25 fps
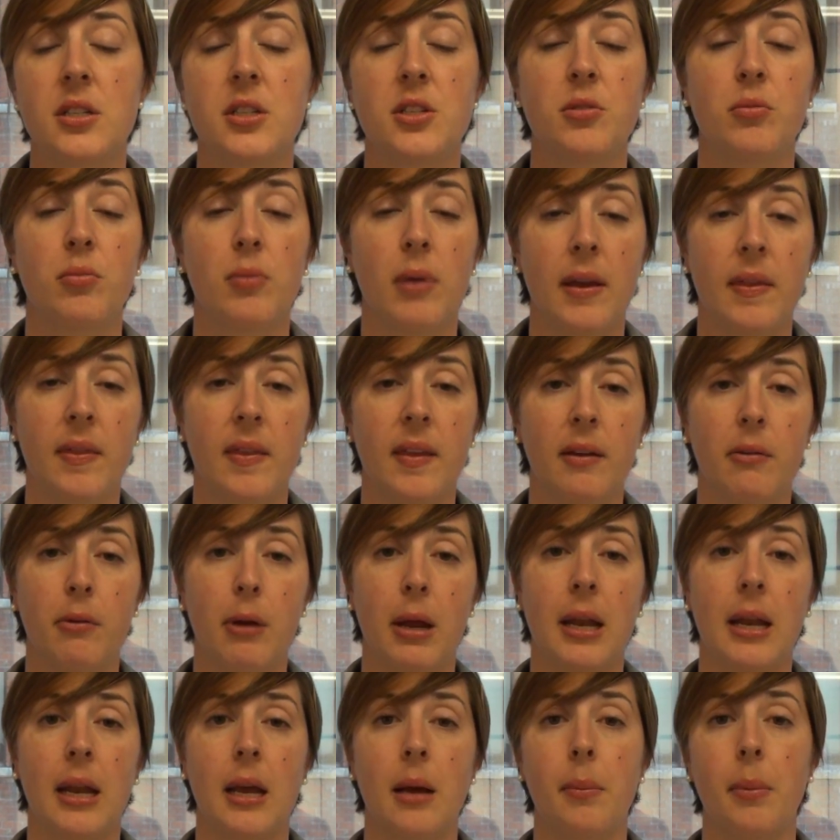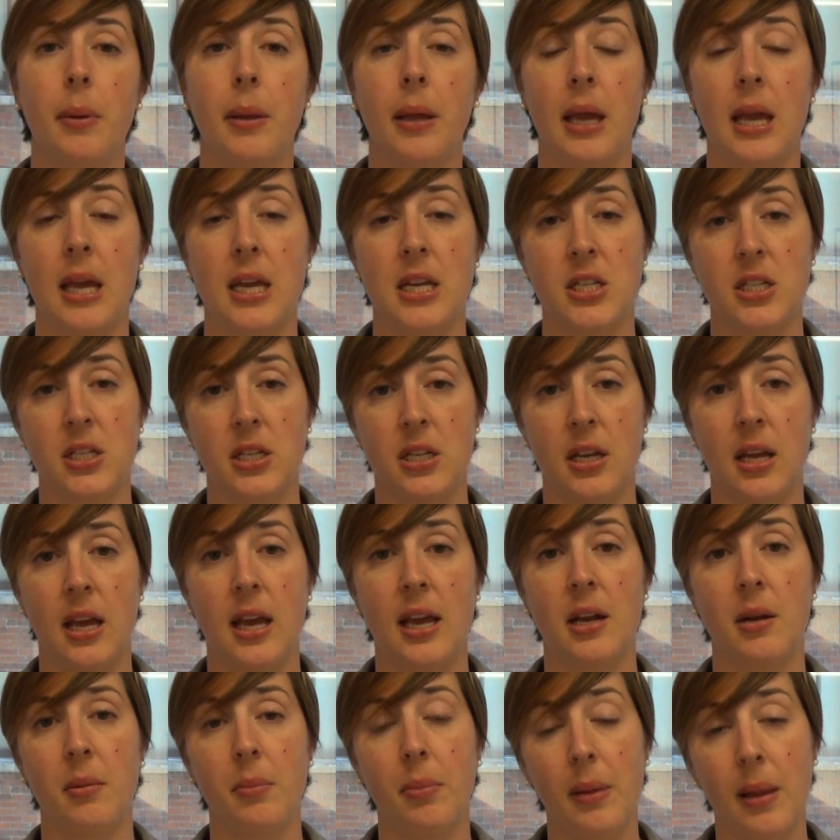to write the grant application
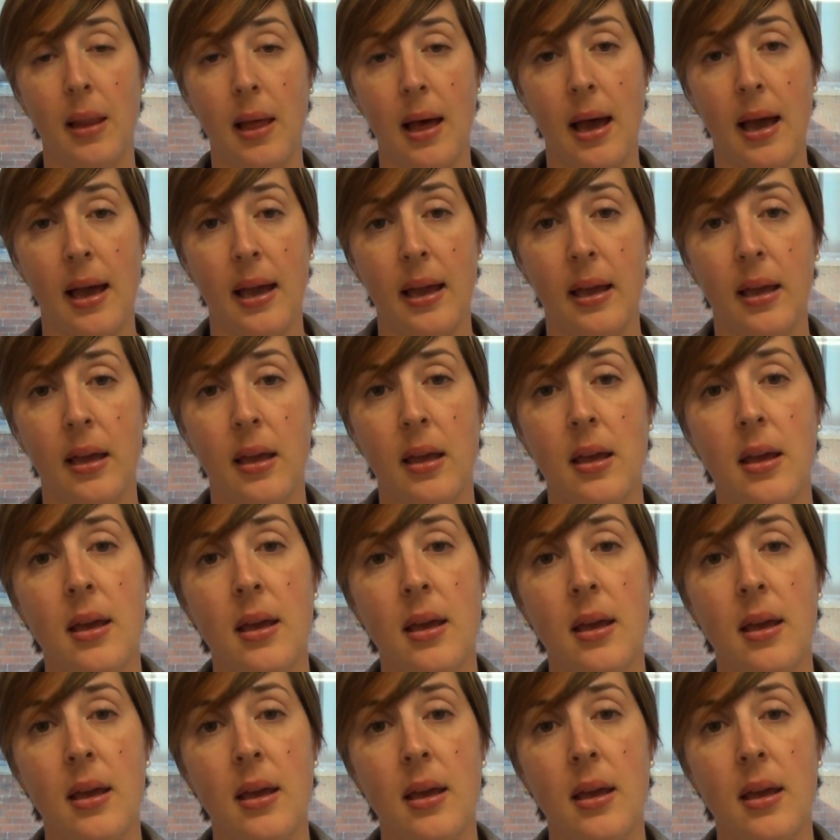and apply.